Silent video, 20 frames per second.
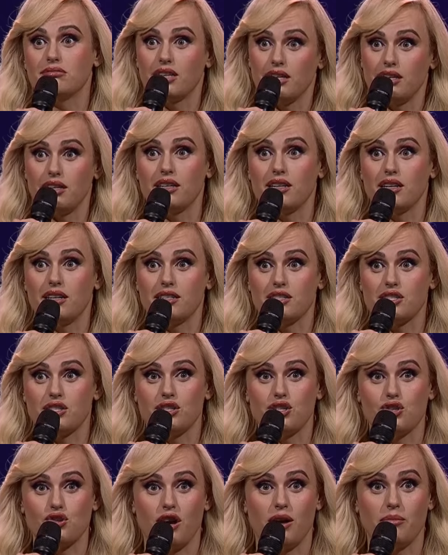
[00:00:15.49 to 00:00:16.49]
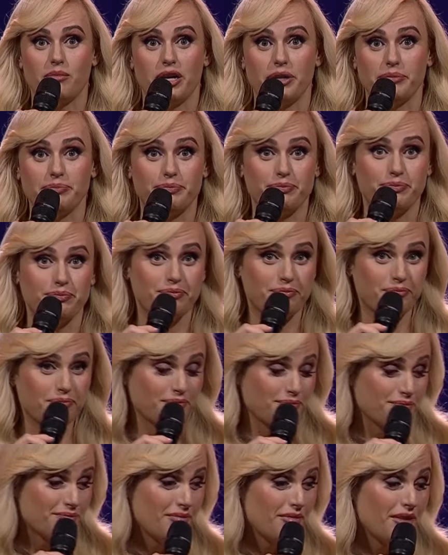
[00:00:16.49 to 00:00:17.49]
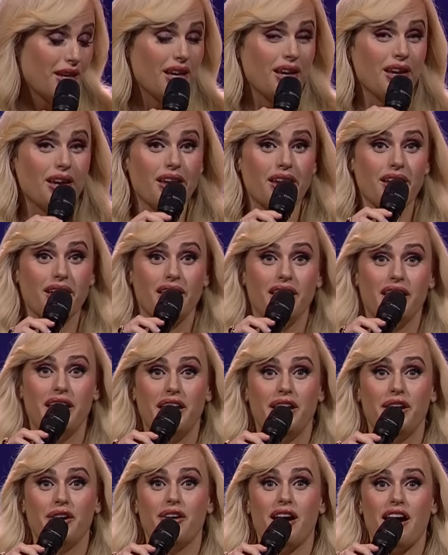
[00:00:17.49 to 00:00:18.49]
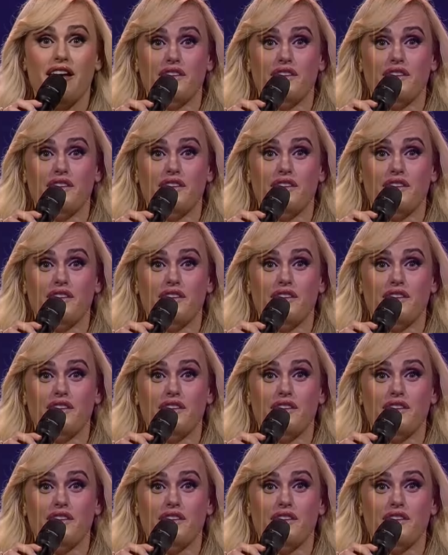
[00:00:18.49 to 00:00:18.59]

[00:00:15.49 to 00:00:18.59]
later get into the drama. Here are